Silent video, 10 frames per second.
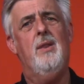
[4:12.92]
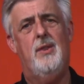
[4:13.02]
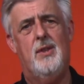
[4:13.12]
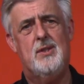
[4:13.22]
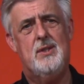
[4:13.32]

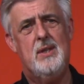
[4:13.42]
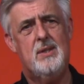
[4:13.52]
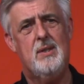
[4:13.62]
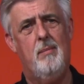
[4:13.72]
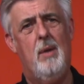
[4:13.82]
The
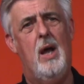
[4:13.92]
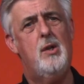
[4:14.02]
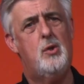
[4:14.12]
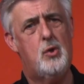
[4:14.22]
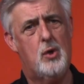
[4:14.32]
system
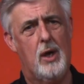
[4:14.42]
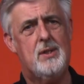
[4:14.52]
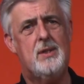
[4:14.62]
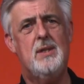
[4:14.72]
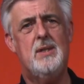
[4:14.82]

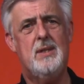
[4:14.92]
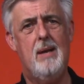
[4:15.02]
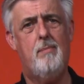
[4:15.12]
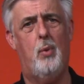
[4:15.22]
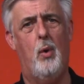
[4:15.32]
adjusts the
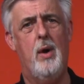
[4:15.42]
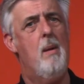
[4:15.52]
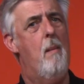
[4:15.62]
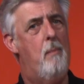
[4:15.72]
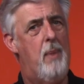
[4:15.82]
set point
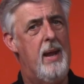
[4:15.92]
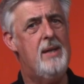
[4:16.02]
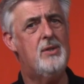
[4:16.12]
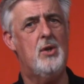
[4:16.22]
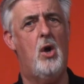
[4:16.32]

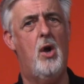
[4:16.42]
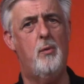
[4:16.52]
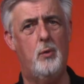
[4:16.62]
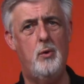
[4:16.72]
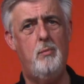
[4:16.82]
based on
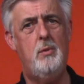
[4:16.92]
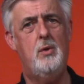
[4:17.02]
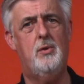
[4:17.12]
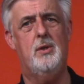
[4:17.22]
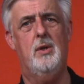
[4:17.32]
room
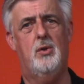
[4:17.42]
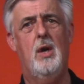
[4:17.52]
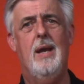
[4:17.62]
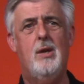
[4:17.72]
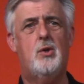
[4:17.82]
usage,
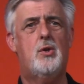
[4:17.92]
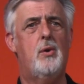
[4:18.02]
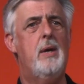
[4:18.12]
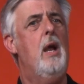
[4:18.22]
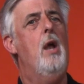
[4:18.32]

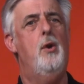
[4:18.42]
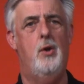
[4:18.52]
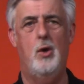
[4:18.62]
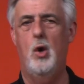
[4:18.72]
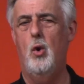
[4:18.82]
ensuring
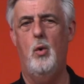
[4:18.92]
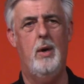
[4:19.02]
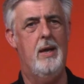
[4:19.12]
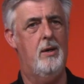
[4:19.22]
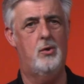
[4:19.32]
no
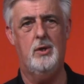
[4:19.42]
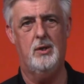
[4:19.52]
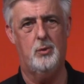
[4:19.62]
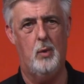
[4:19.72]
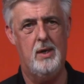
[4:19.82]
energy
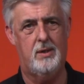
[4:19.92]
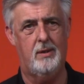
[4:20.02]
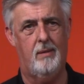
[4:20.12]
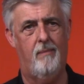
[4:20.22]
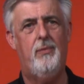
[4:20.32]
is
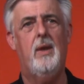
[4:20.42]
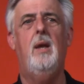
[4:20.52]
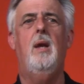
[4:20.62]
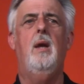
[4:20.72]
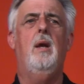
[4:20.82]
wasted.
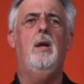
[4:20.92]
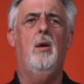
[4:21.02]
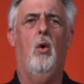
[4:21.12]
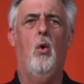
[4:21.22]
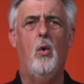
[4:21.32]

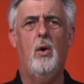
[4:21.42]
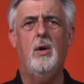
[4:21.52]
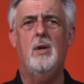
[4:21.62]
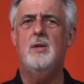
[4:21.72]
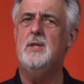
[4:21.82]

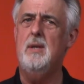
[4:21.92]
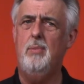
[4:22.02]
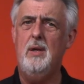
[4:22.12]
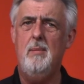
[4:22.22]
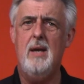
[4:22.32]
Or
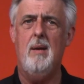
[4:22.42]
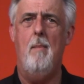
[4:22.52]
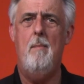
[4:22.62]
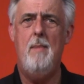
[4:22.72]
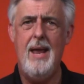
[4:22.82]
simply make
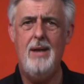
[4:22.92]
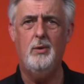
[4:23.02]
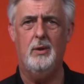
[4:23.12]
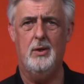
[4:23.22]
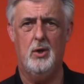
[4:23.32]

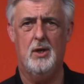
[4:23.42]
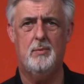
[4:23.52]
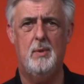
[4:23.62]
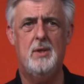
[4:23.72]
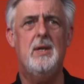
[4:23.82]
manual
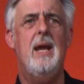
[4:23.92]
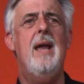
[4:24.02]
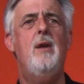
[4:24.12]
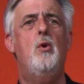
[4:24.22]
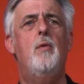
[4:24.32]
adjustments
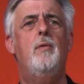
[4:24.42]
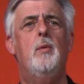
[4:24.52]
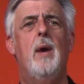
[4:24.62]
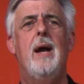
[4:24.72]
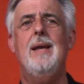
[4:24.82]
and
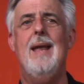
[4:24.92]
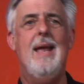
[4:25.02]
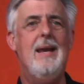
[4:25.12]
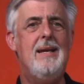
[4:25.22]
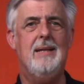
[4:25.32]
override
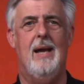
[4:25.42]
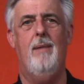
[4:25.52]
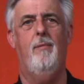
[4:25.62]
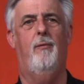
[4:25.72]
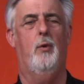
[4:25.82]

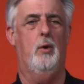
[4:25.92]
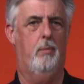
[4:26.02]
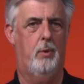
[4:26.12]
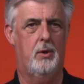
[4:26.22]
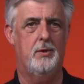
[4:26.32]
anytime for your
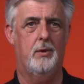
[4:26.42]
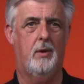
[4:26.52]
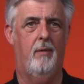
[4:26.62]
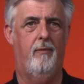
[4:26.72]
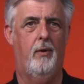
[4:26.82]
personal
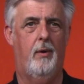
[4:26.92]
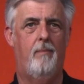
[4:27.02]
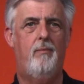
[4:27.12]
comfort.